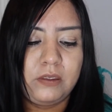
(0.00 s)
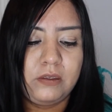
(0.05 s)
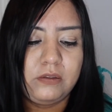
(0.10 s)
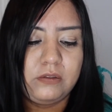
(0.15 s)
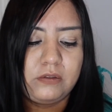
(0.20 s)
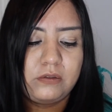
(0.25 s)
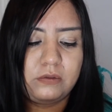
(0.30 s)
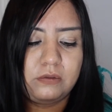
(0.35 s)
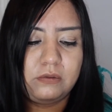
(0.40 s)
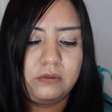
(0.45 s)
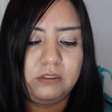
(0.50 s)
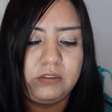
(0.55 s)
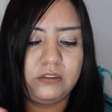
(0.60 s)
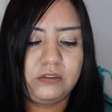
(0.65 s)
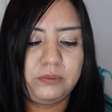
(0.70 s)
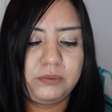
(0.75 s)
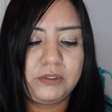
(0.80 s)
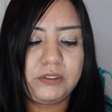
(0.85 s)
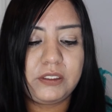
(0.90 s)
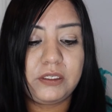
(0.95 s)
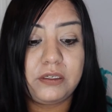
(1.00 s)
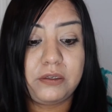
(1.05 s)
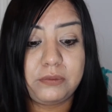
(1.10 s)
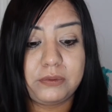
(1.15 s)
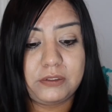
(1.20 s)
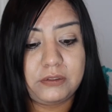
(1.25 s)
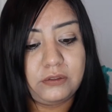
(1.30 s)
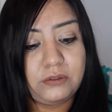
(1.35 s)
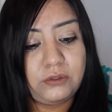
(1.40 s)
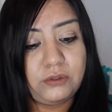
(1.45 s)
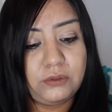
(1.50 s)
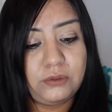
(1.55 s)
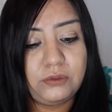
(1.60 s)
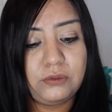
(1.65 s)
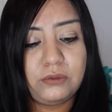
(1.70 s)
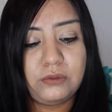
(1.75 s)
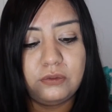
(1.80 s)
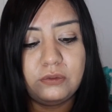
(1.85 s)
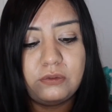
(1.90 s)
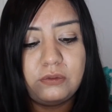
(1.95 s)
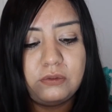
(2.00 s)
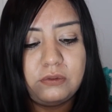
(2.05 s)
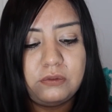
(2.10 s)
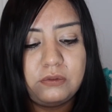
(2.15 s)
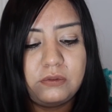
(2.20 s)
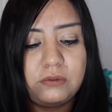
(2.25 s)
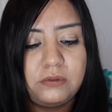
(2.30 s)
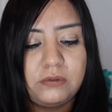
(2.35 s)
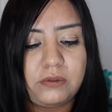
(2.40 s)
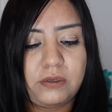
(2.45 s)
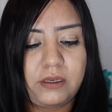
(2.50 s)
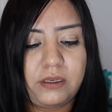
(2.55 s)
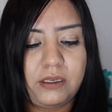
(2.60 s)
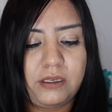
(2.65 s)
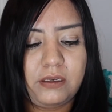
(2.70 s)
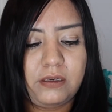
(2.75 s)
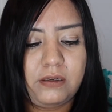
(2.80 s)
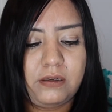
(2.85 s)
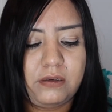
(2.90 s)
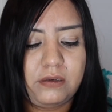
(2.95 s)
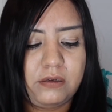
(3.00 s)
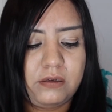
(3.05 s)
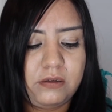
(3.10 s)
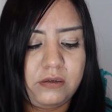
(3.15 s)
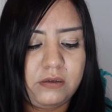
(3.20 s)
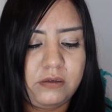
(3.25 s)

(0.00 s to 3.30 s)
so let's just pretend it was two and